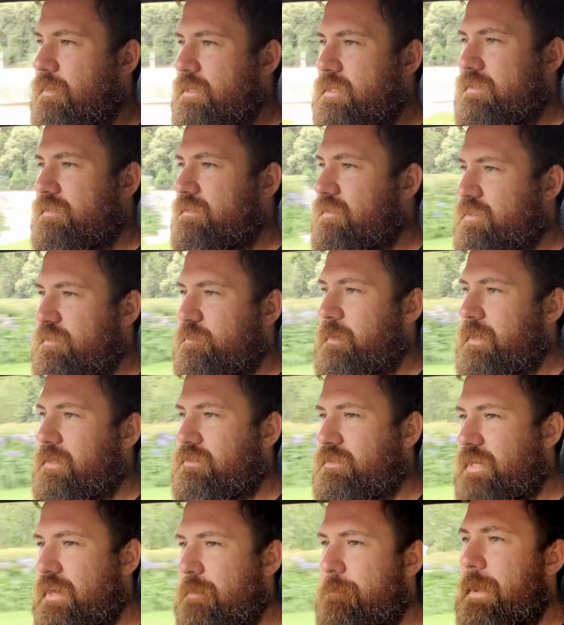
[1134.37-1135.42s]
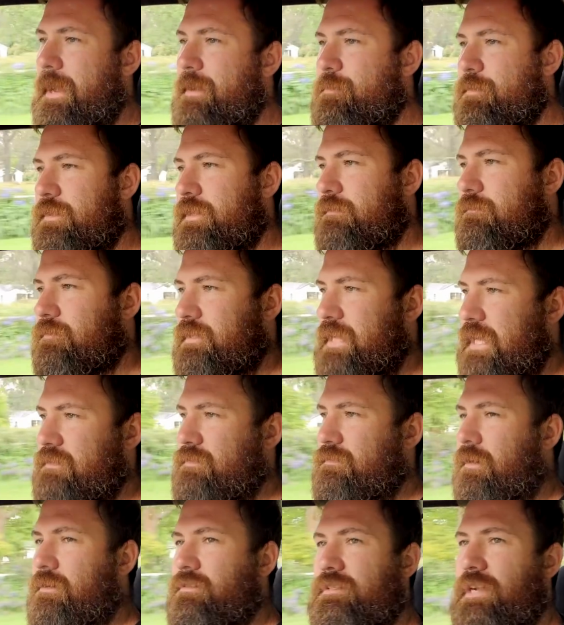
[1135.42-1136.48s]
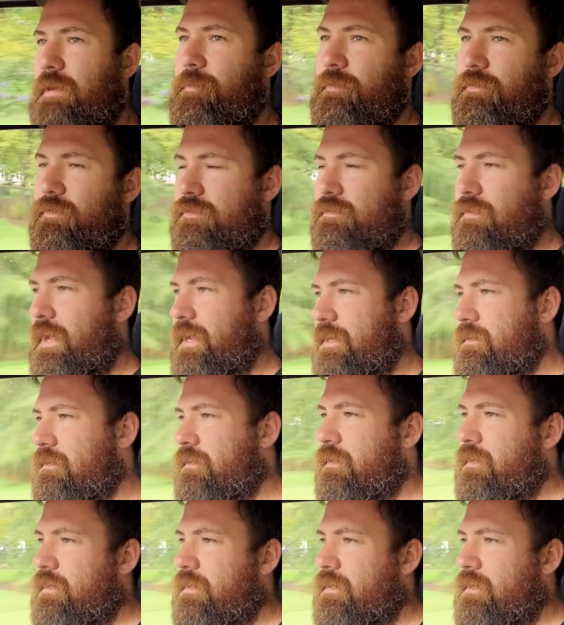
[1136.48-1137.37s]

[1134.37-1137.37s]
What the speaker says: There used to just be a sheet of paper that would get scrunched up and look like